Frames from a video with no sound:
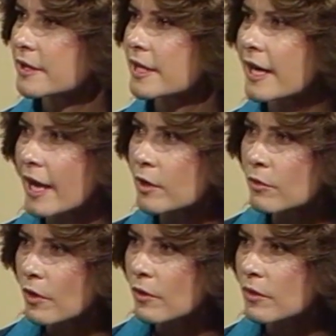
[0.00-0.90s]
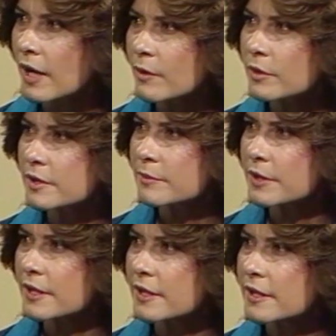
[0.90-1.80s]
to get a role, I wouldn't
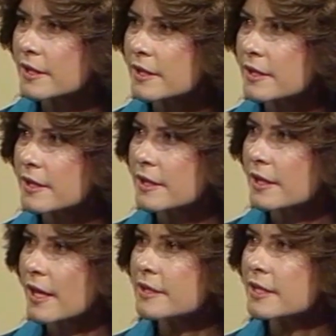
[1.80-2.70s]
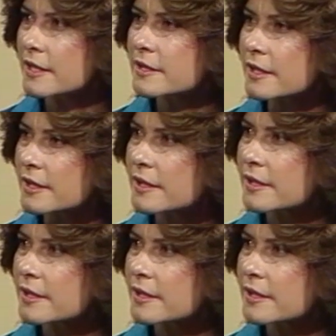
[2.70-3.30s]
be Oh, that's easy.